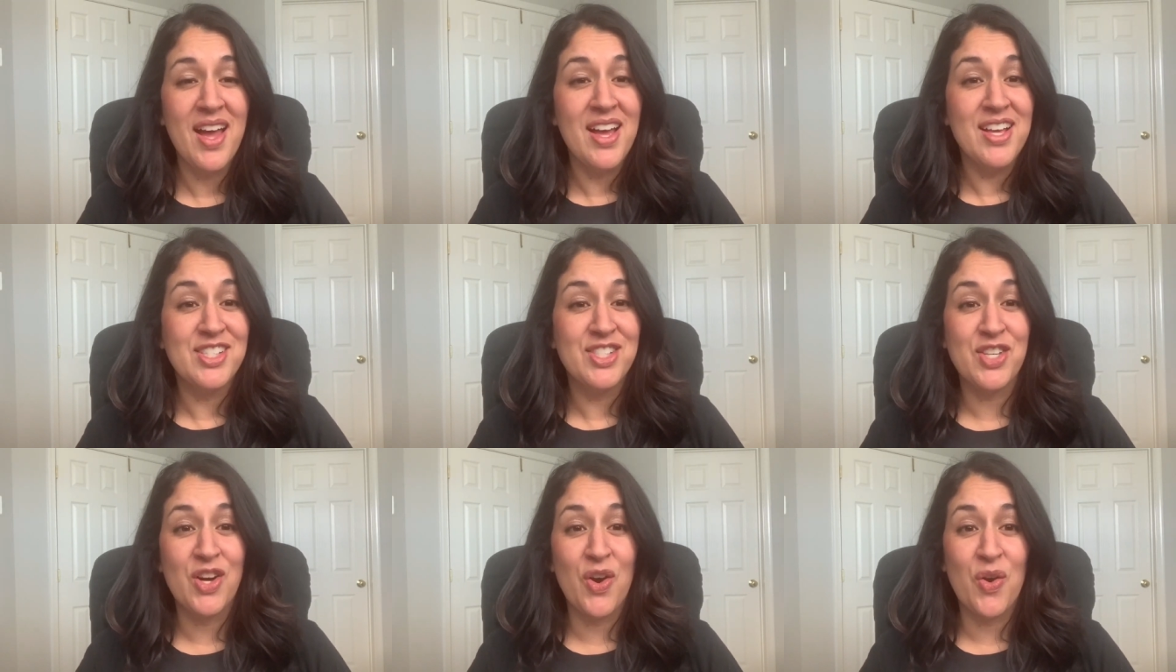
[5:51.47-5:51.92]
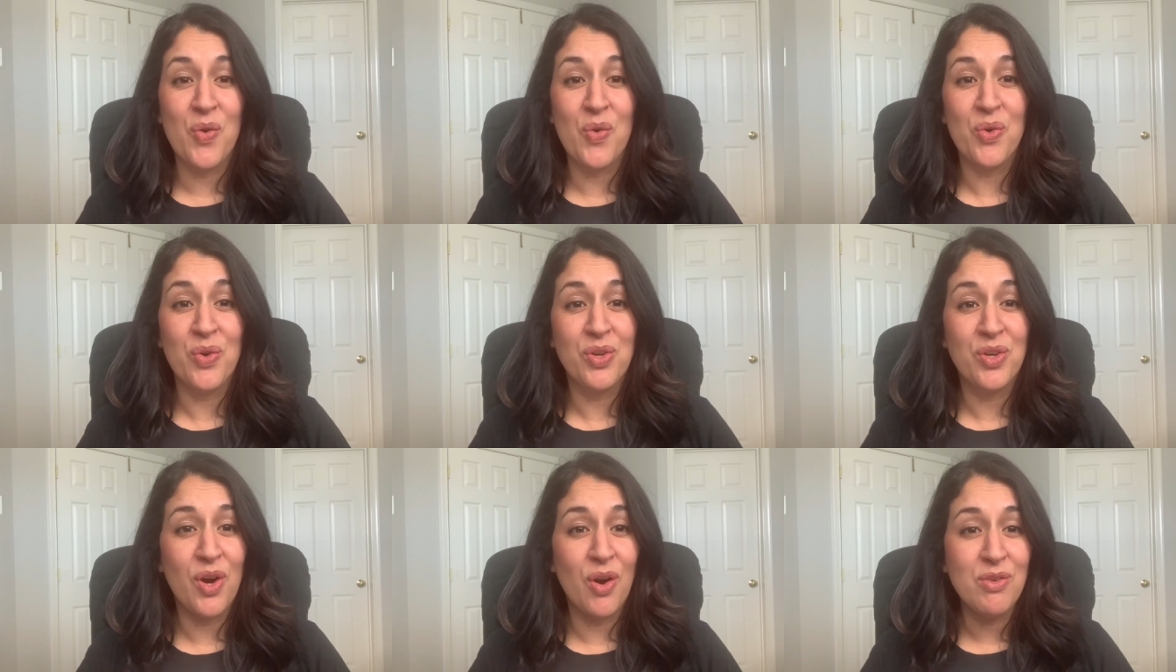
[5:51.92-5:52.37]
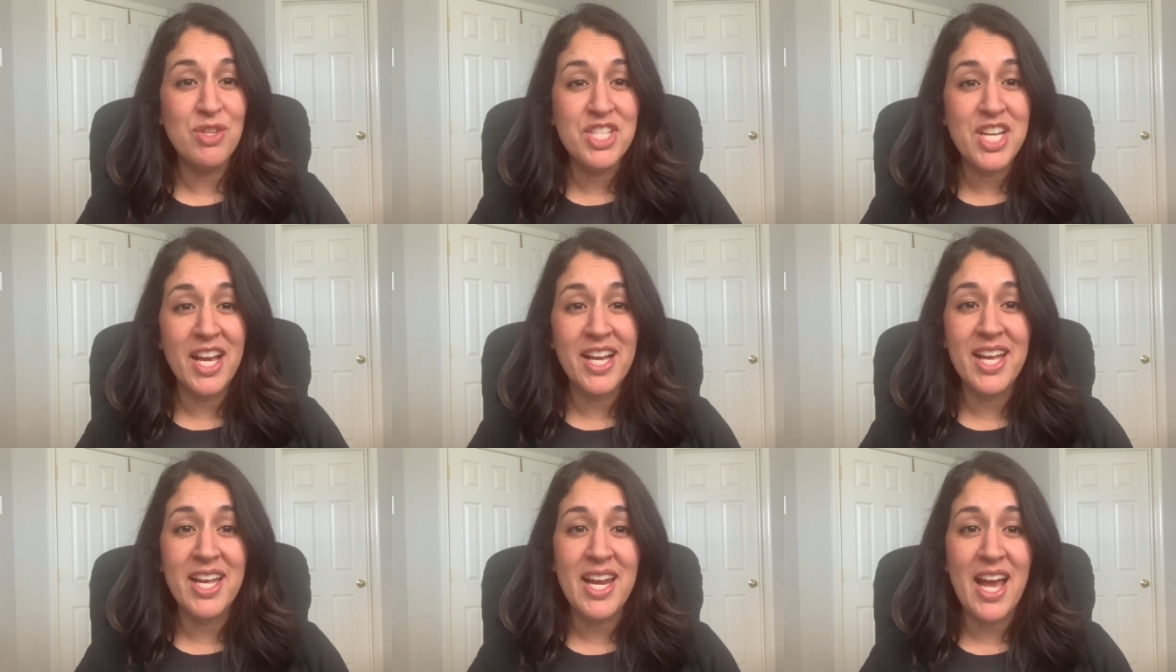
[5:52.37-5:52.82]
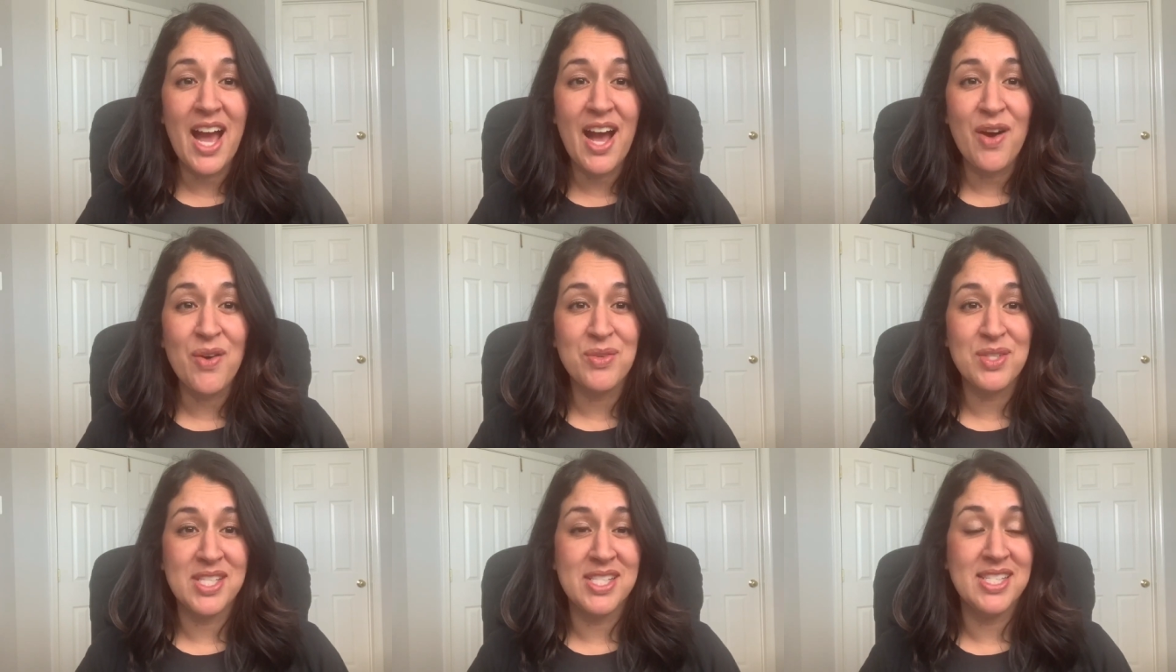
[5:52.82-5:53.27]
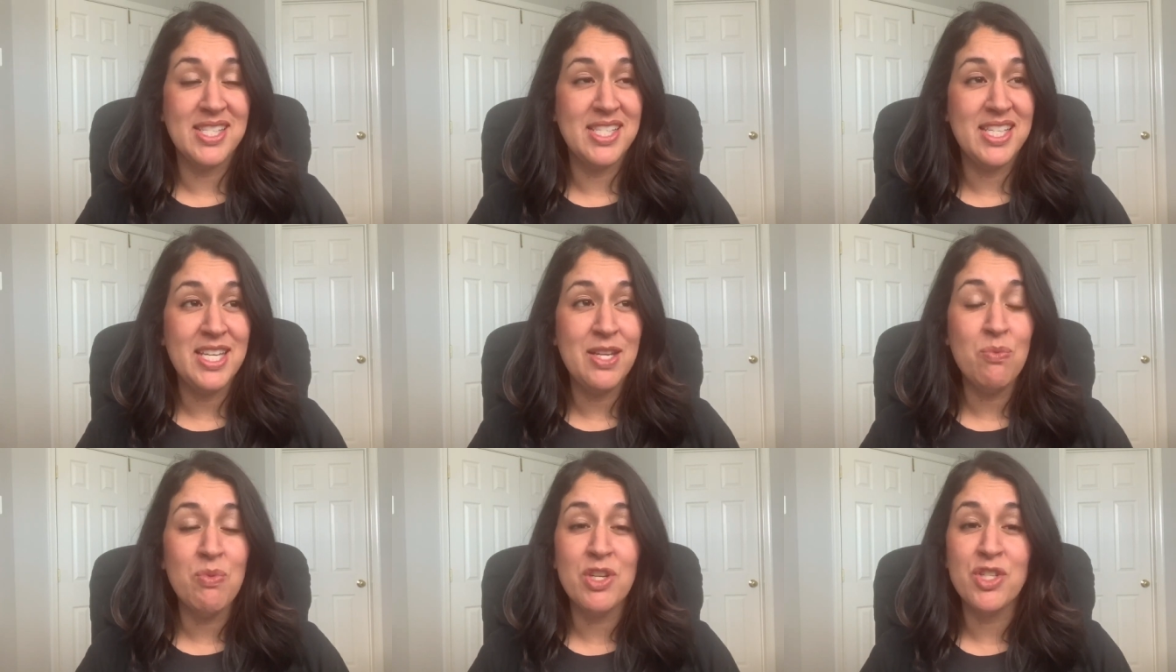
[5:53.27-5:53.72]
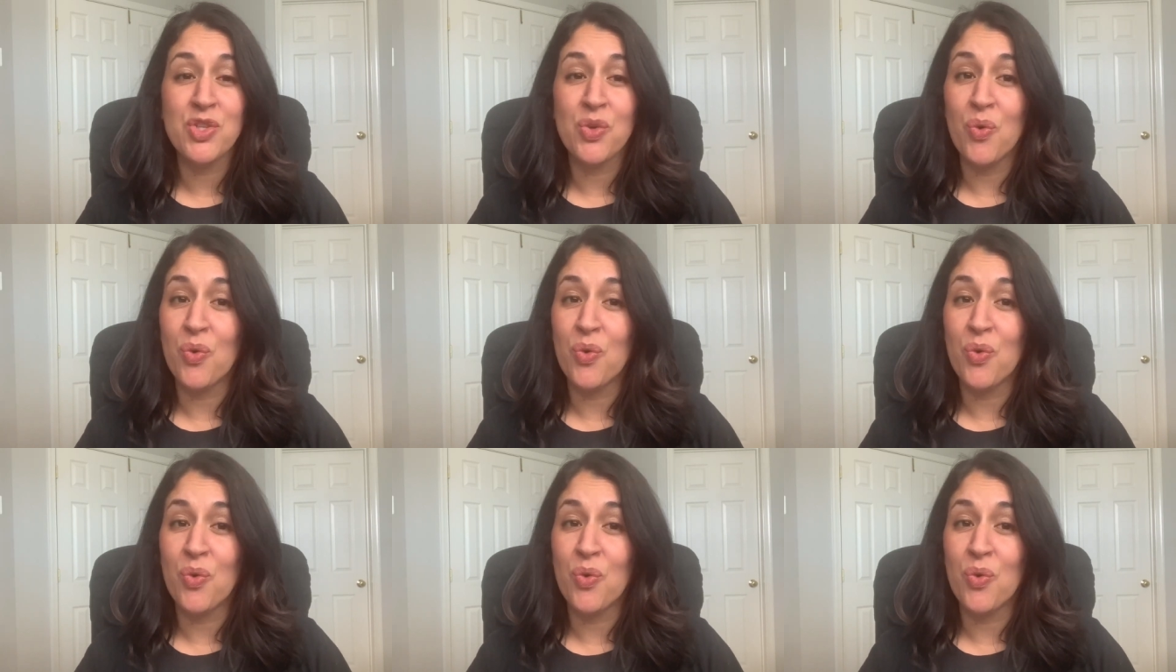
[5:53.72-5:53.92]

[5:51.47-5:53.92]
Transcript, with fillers: So go check it out. See which